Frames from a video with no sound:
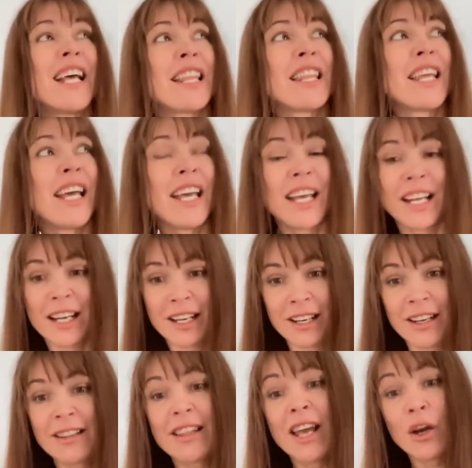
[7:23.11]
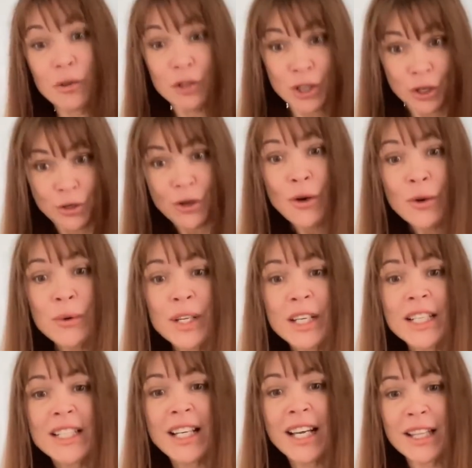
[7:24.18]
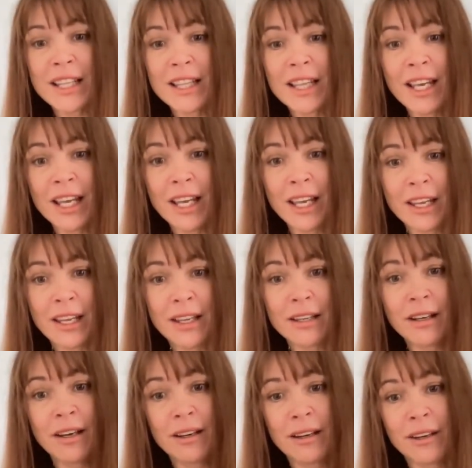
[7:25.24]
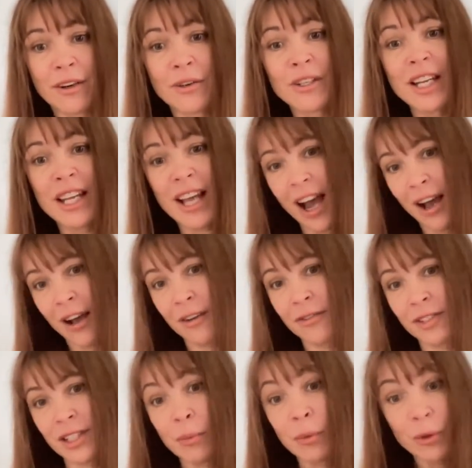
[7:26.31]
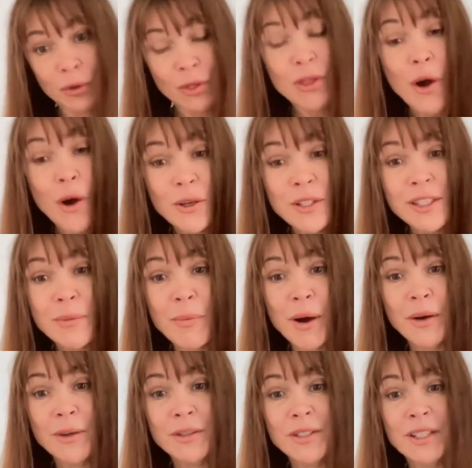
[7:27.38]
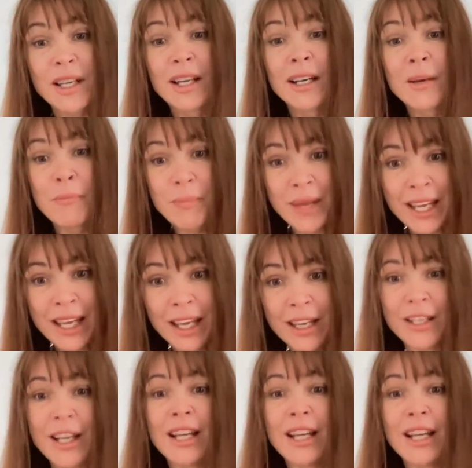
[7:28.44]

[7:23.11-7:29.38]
then they already know it and they uh, already have some good thoughts about me,